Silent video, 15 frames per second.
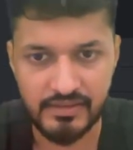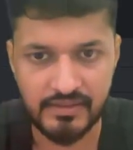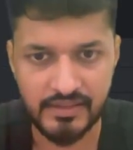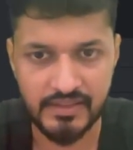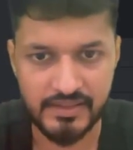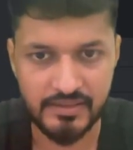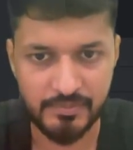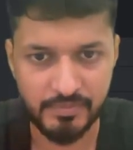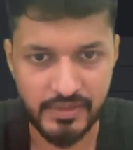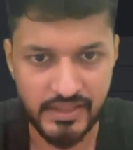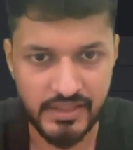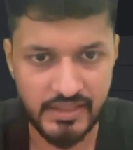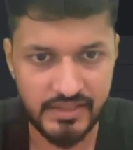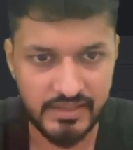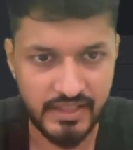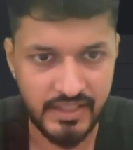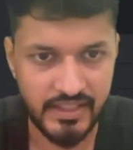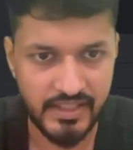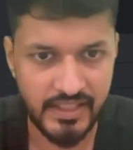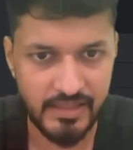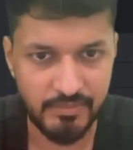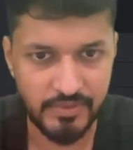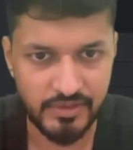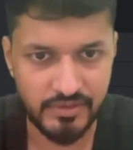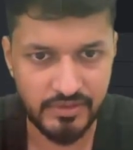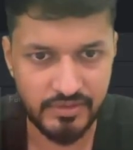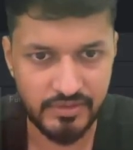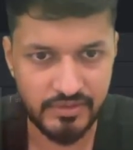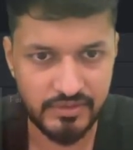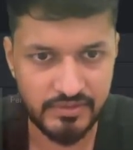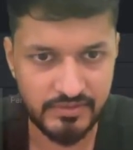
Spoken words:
let's print thread name also,